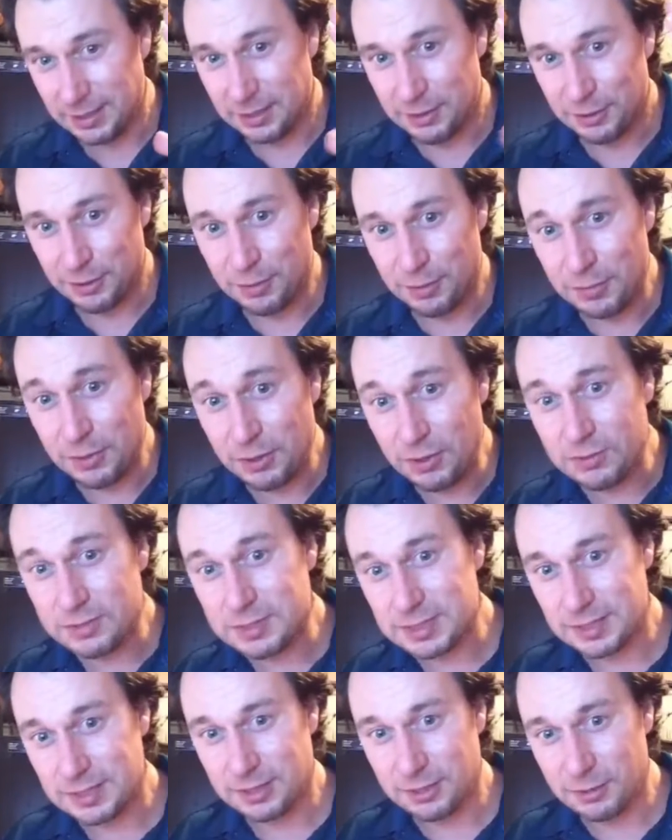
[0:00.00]

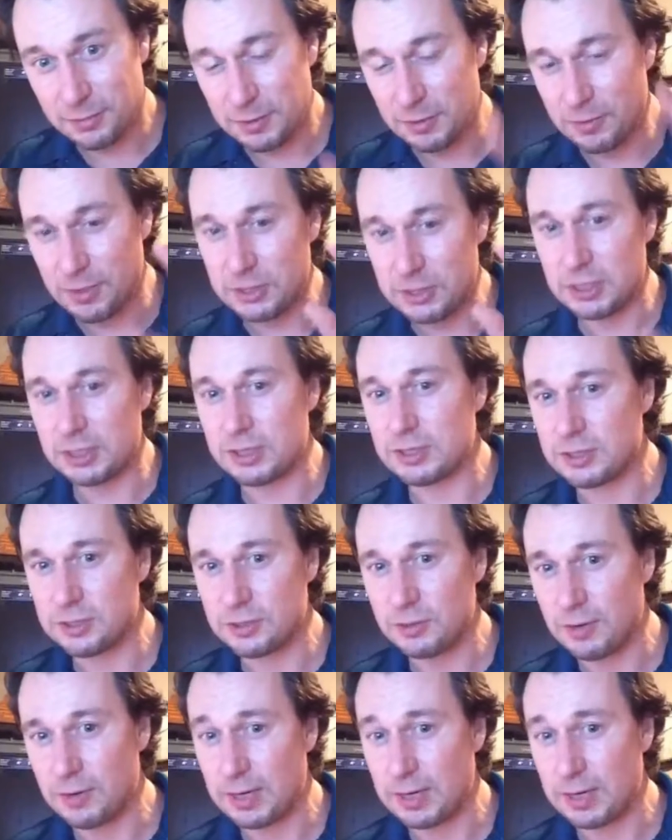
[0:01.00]
You'll be watching a story,